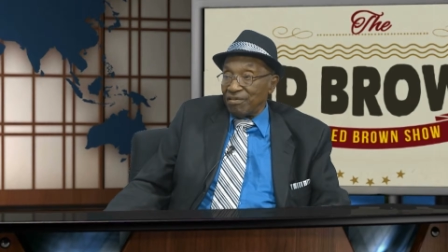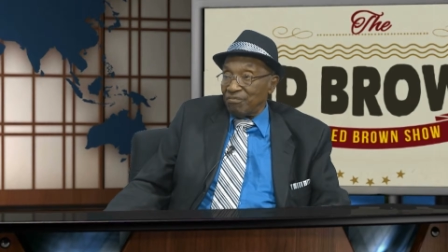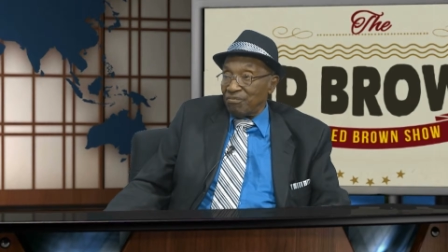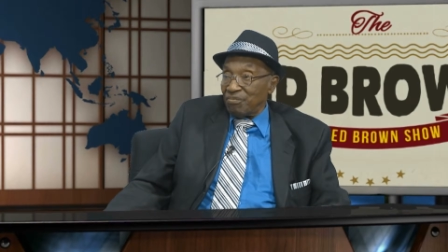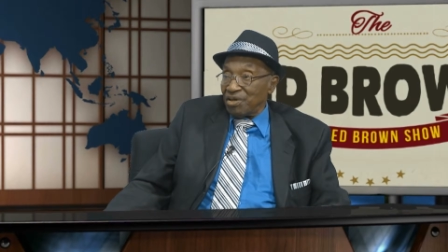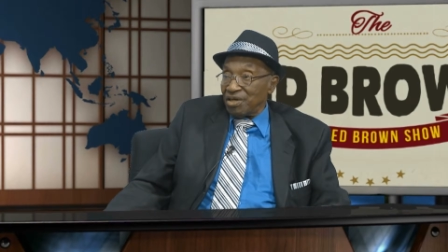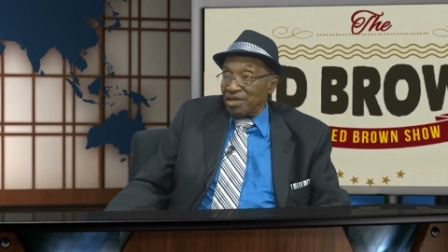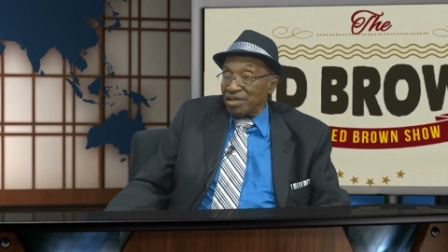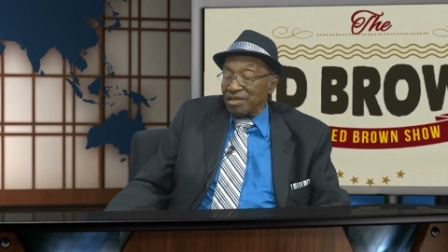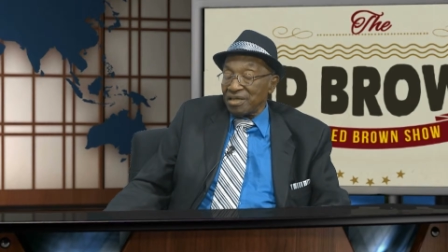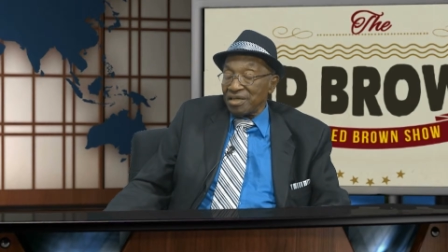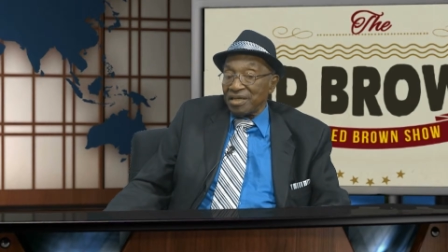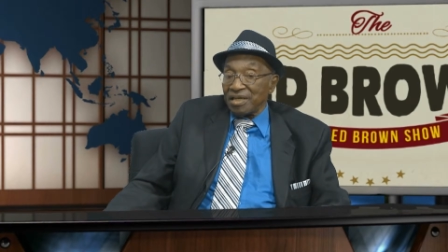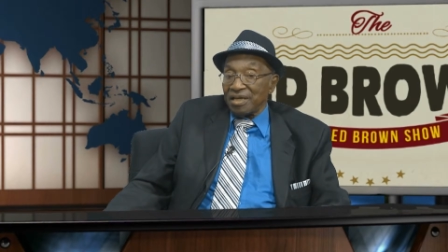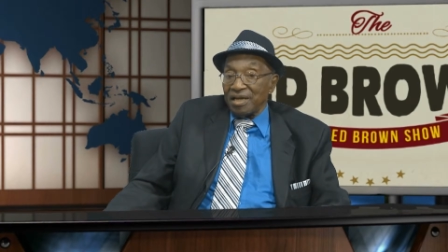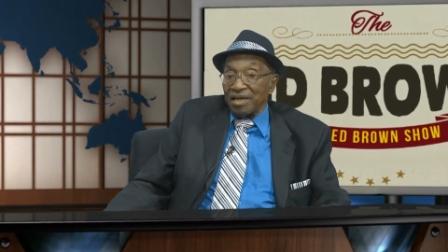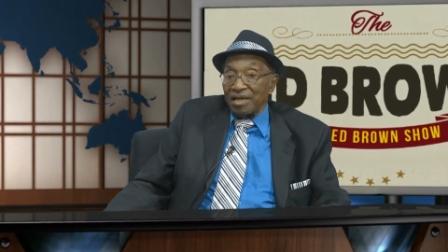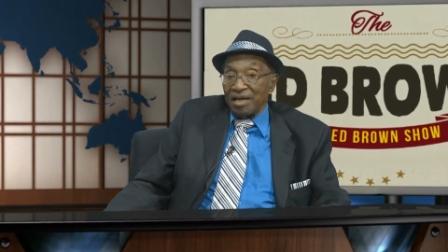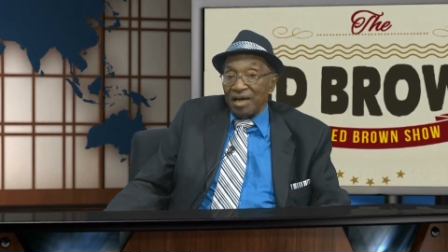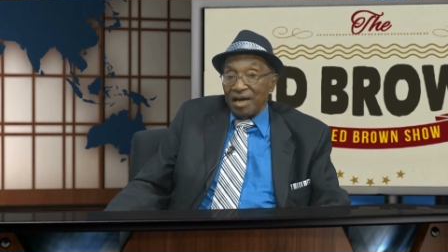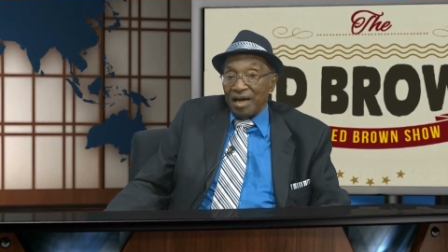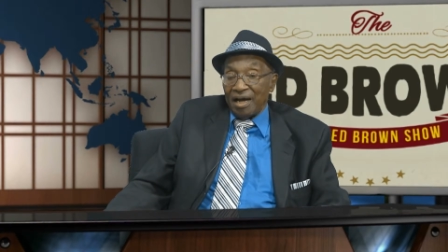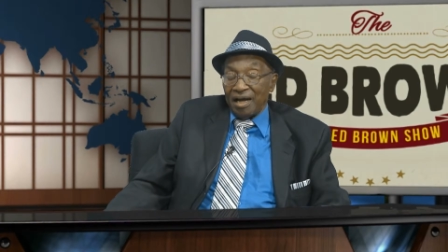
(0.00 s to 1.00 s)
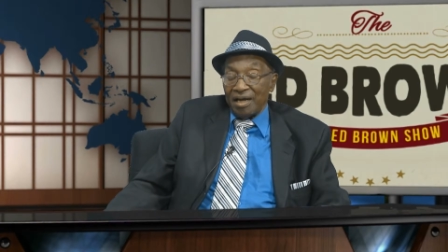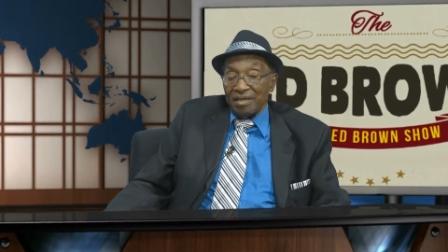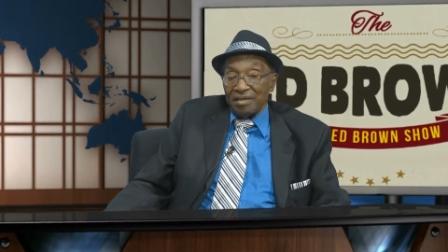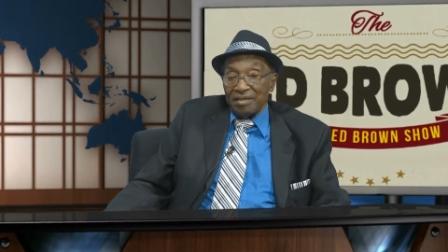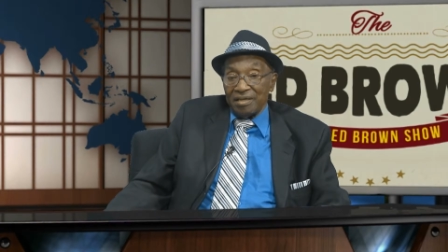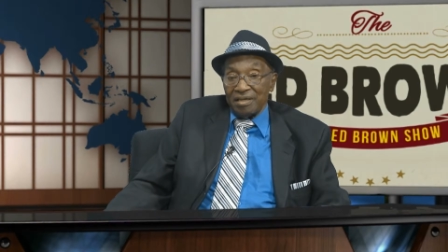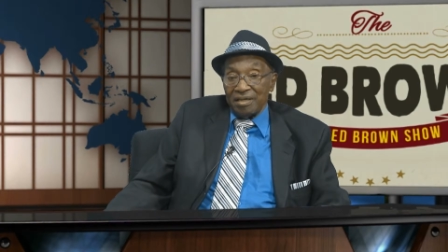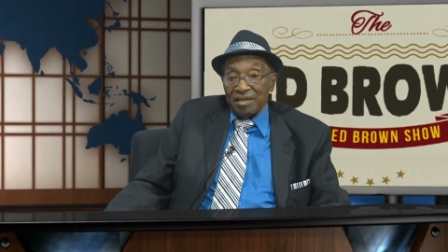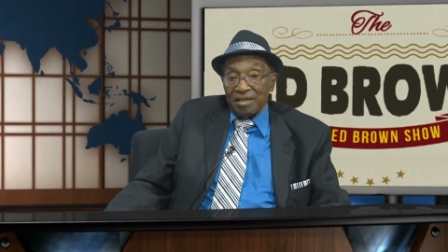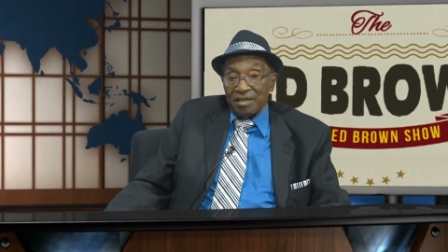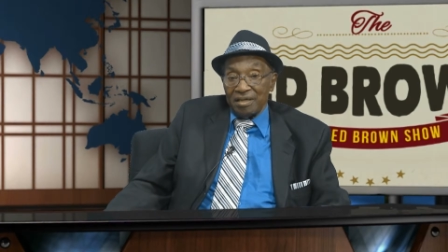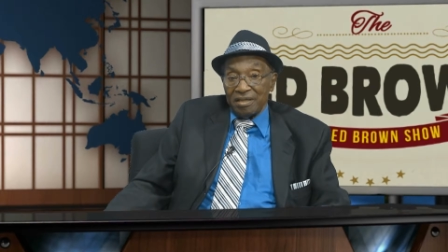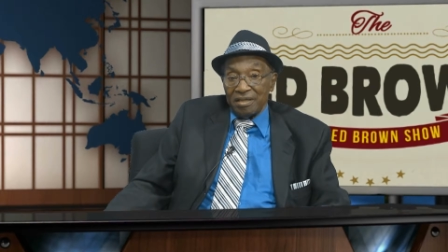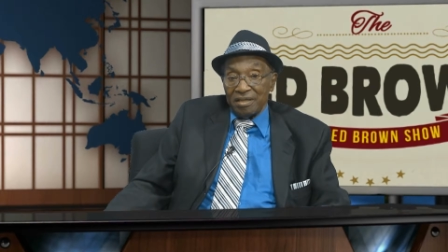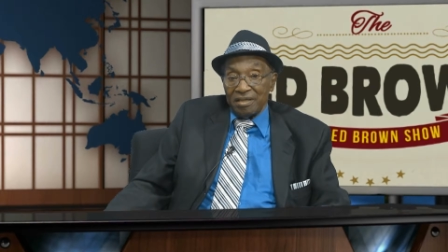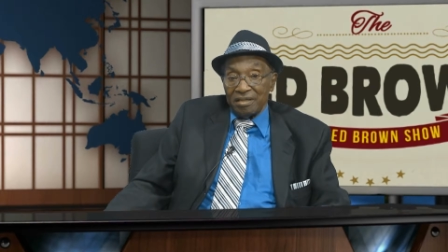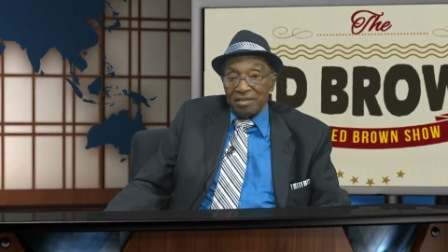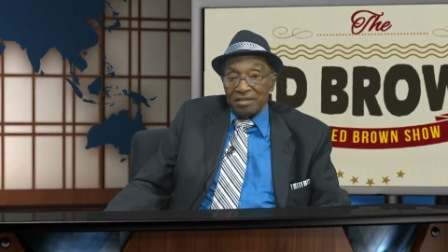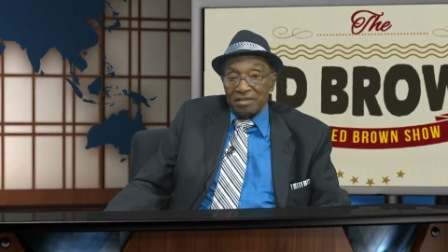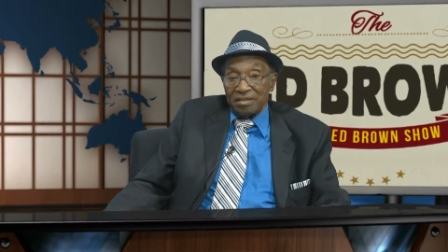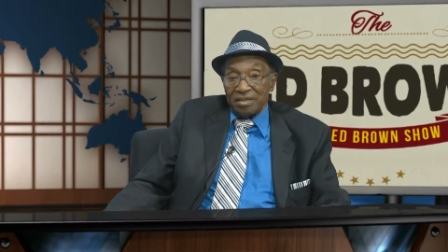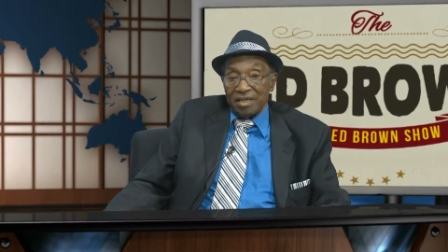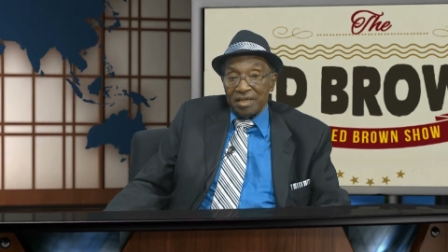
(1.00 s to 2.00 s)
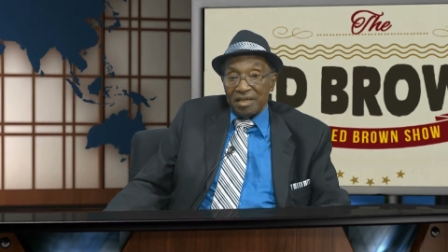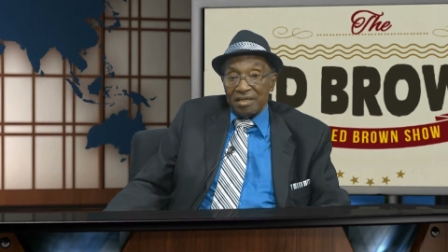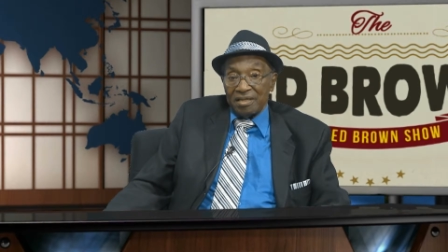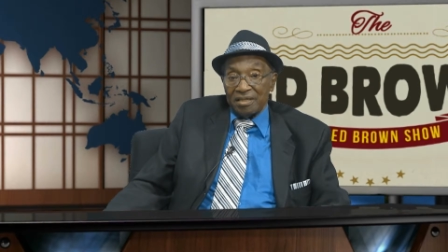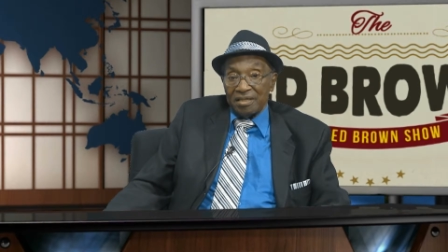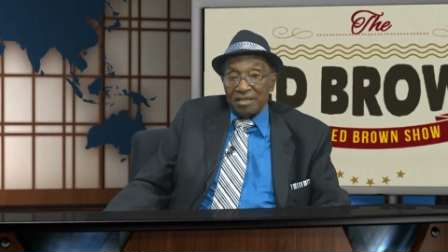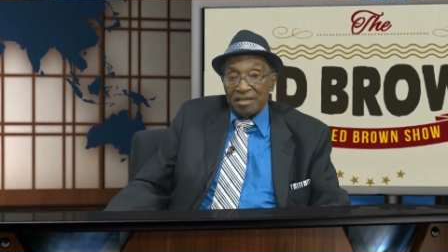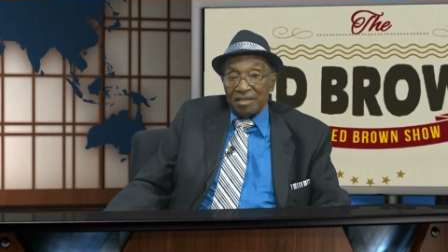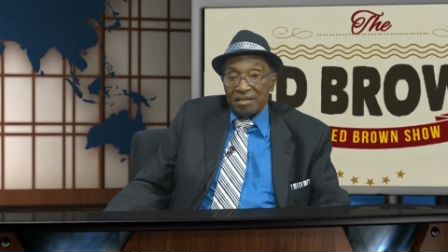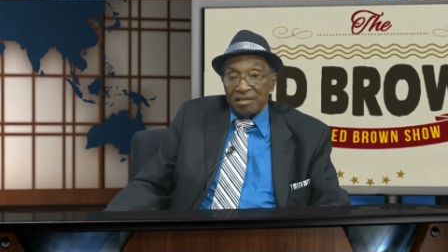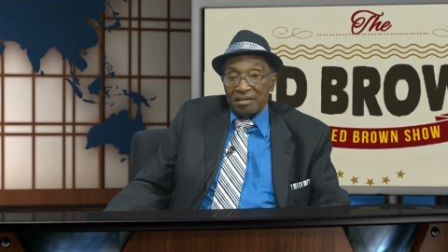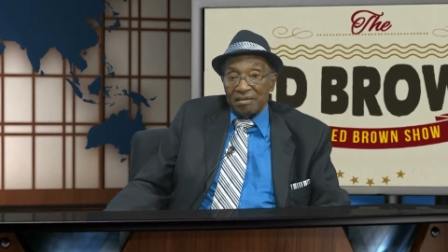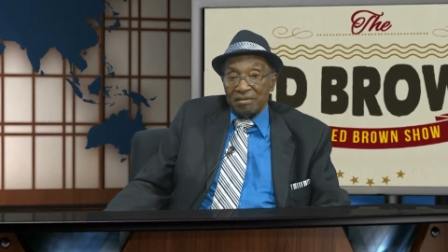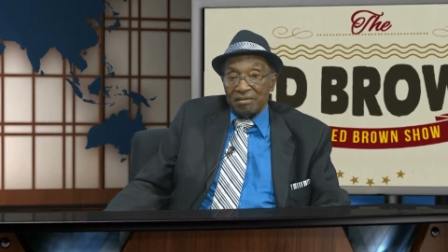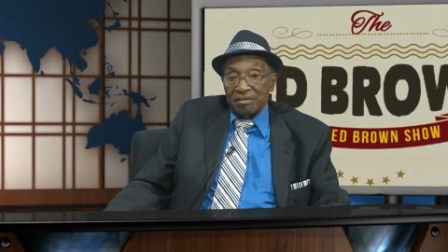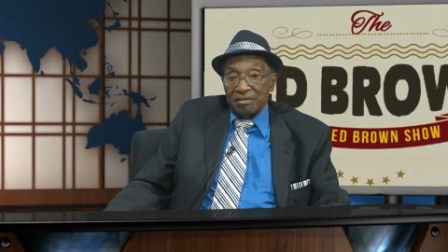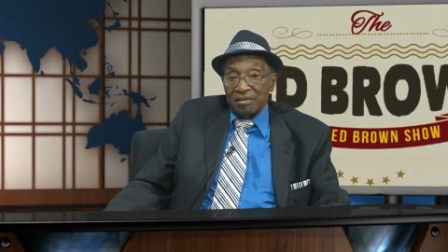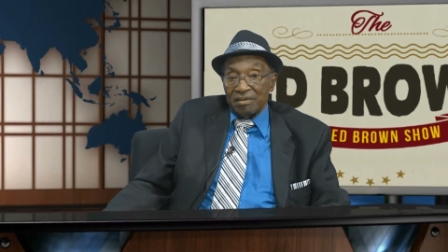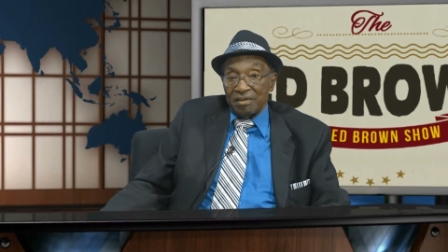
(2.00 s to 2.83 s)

But the idea is that